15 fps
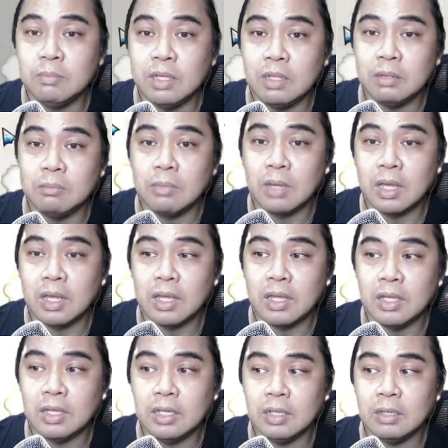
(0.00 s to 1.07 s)
in
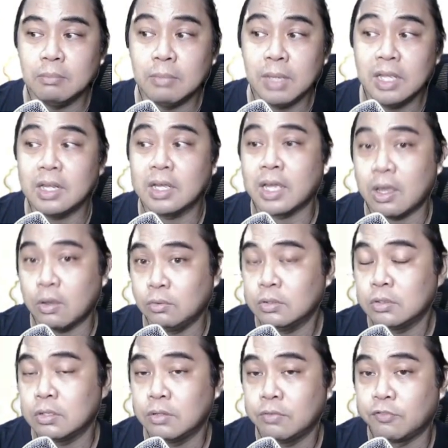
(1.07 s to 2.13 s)
my main account
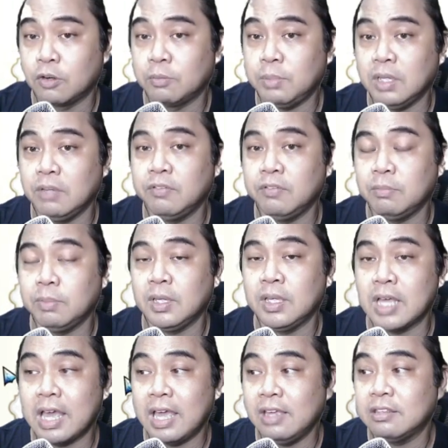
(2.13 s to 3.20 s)
for PvP,
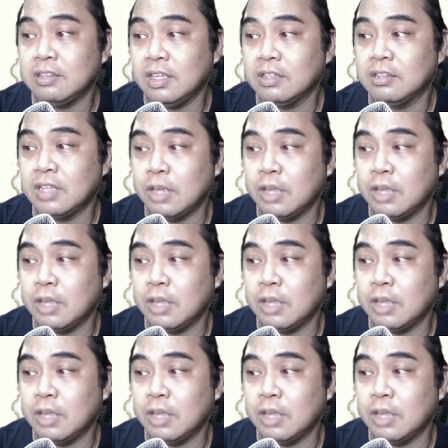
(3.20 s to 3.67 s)
I think they